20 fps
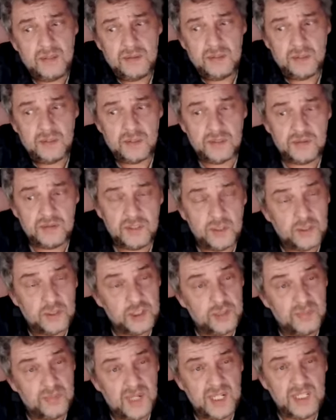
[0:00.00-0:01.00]
So
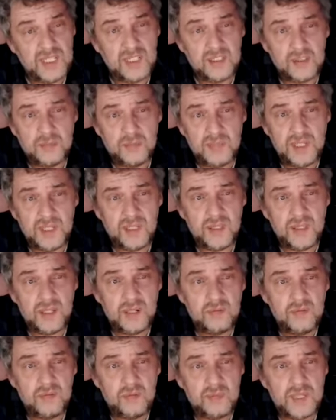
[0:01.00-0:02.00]
social media is a big
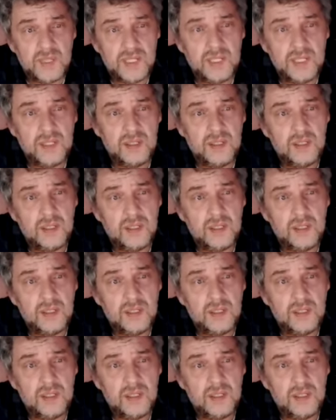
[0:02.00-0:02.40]
thing for me.